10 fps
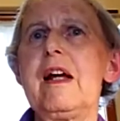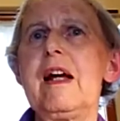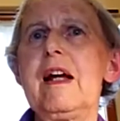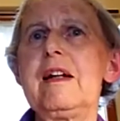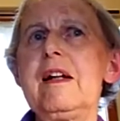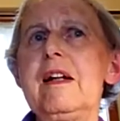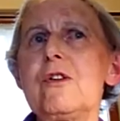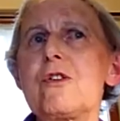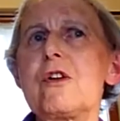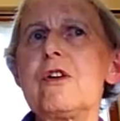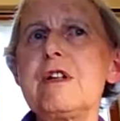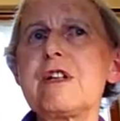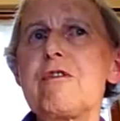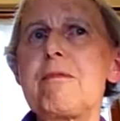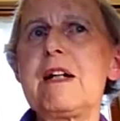and to hear stories
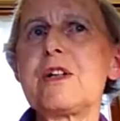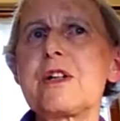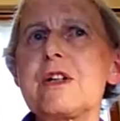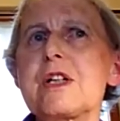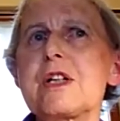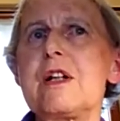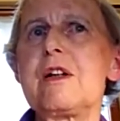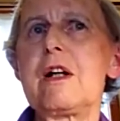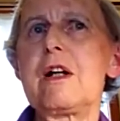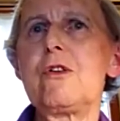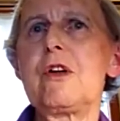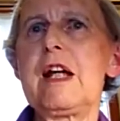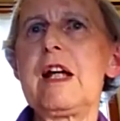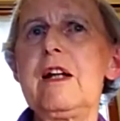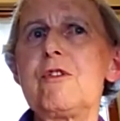of patients and those who
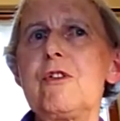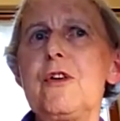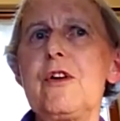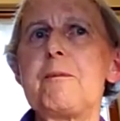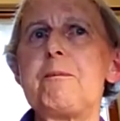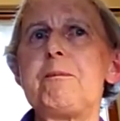cared for them.